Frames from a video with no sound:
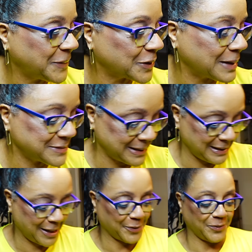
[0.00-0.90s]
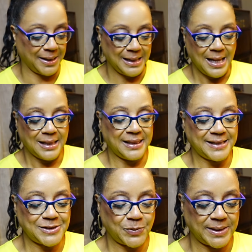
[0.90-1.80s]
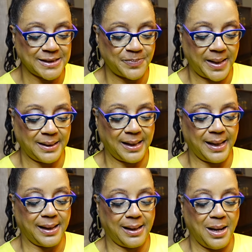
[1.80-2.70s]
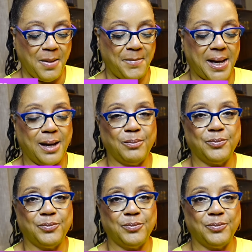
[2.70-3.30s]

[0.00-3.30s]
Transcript: Here comes another one. This one is Penlai by